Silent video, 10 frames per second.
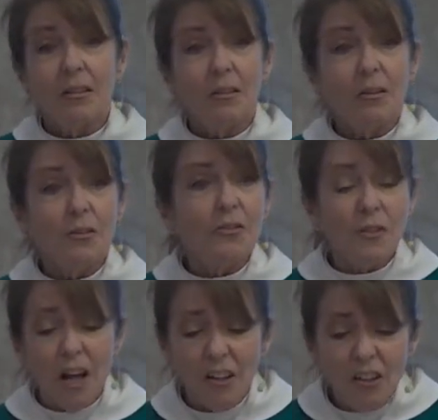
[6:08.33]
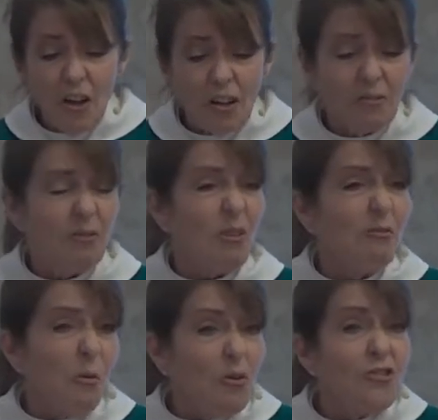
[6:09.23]
or do not look for a
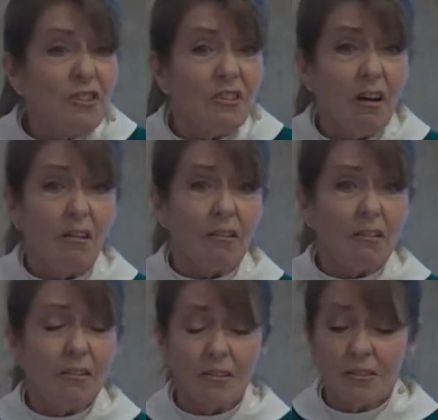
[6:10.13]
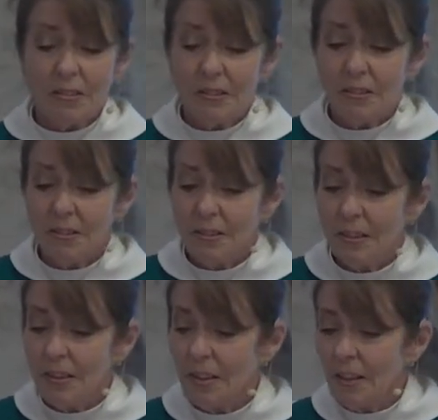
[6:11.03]
fortune teller.
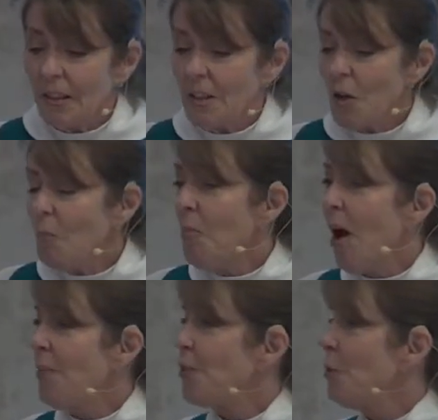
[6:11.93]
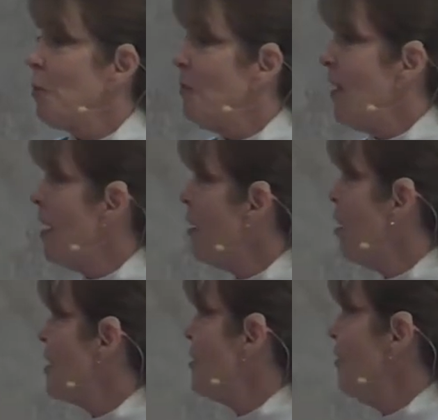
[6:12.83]
Don't bother to prepare
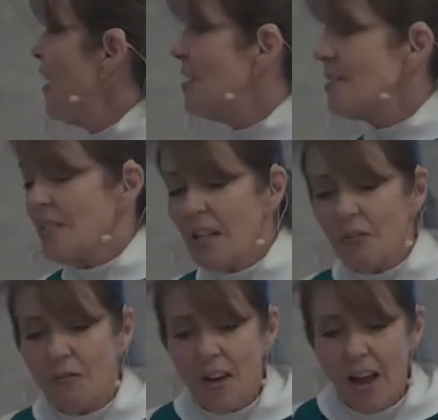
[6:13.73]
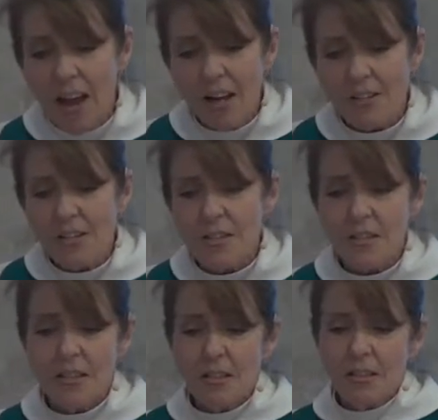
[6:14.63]
a defense in advance,
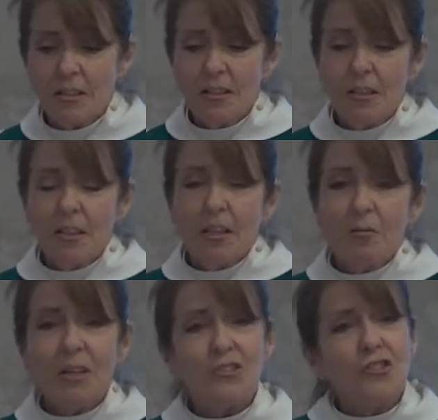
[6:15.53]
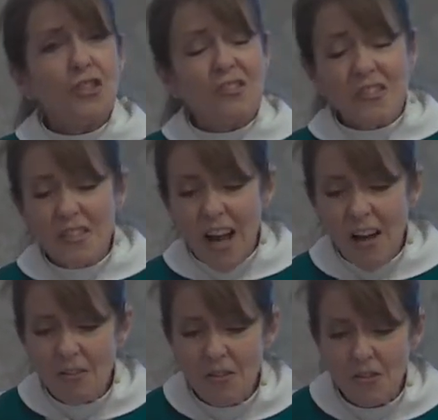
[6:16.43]
because Jesus
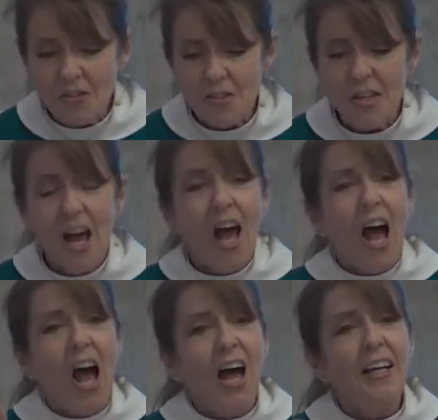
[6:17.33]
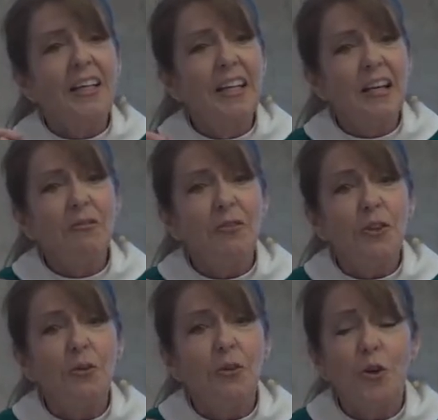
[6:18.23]
counsels, I give
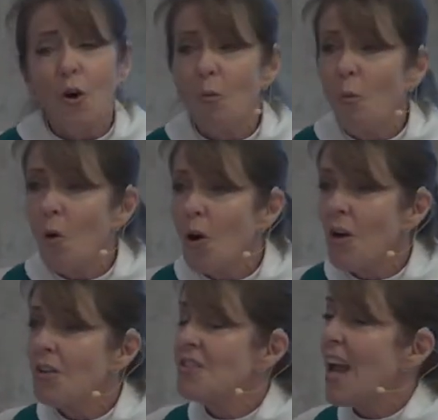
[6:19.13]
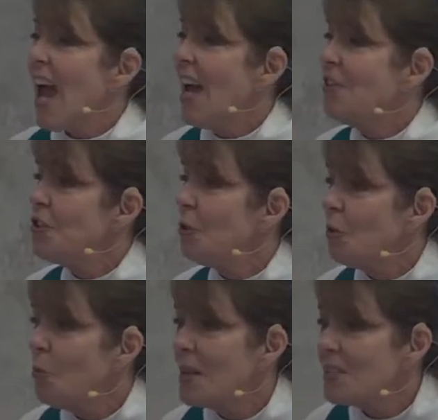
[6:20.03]
you your words and
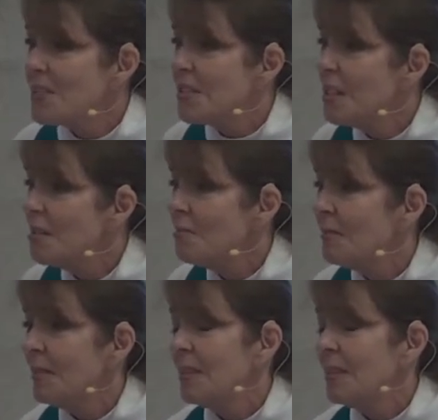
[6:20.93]
your wisdom.